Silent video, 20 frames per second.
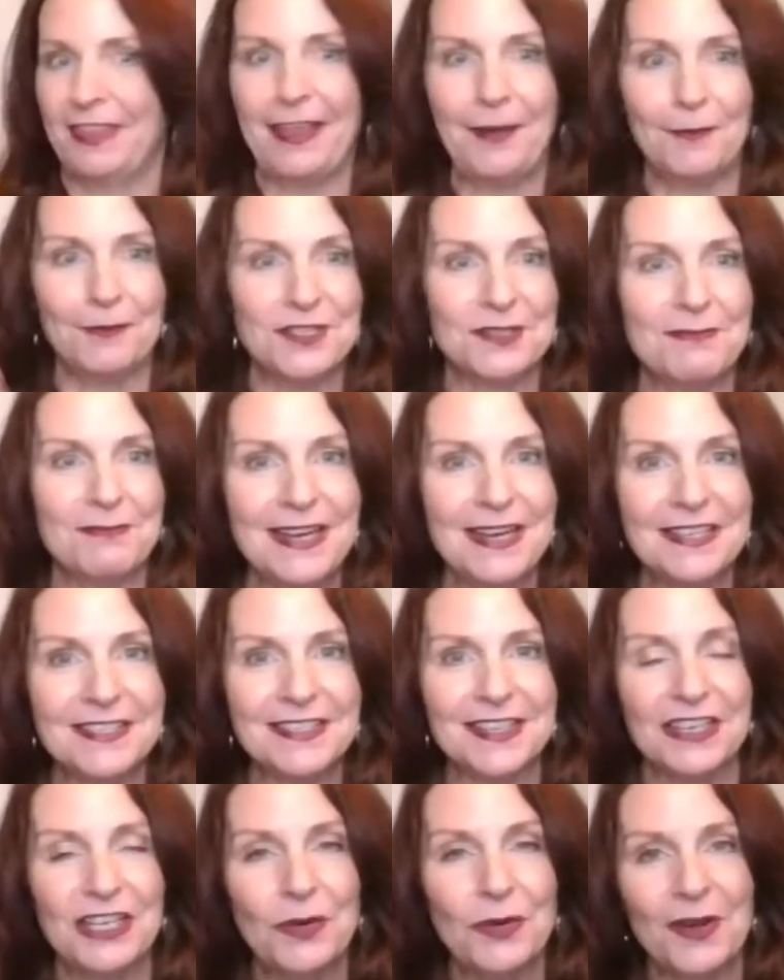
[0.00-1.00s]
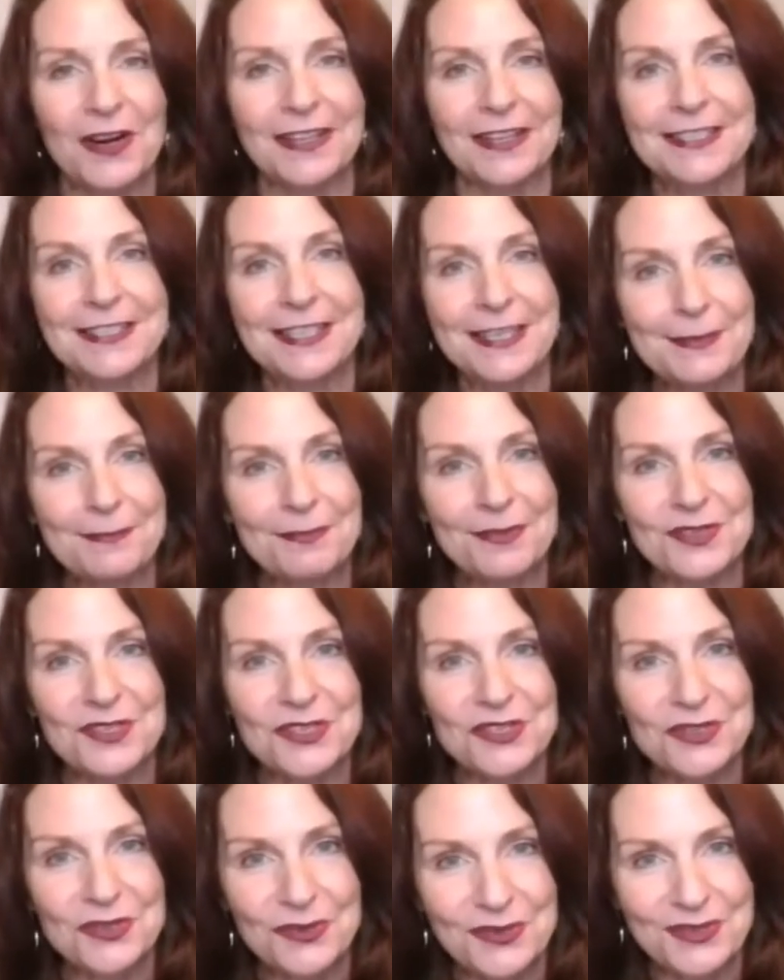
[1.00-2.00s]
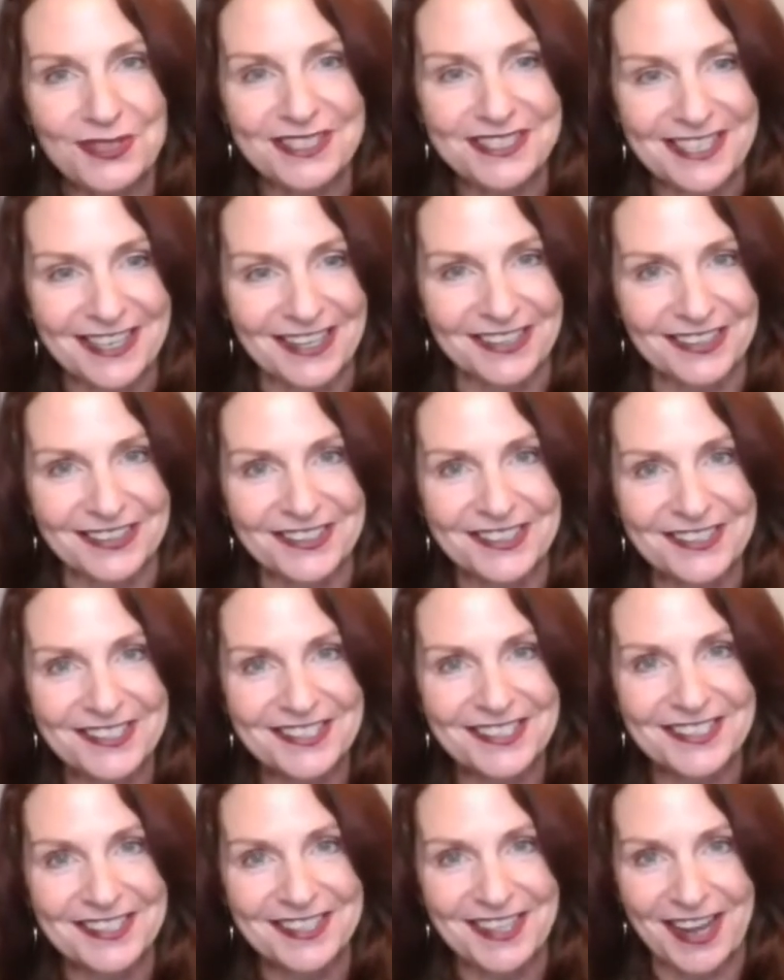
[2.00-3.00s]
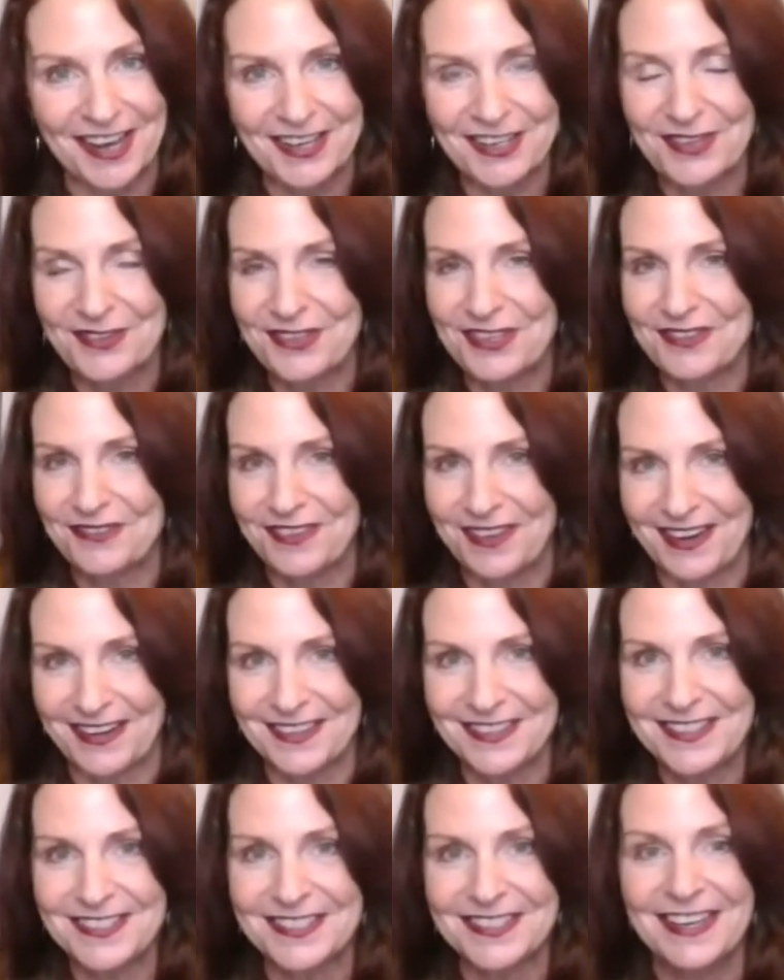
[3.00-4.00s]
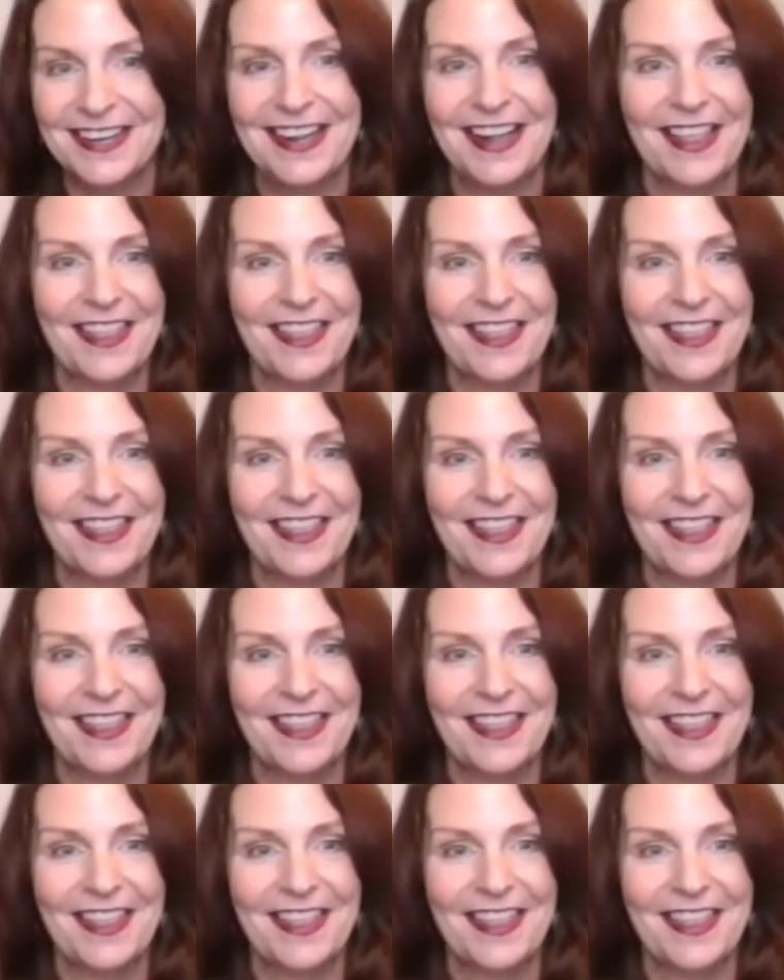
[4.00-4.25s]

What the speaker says: that was amazing, and you want to tip the storytellers, thank you in advance.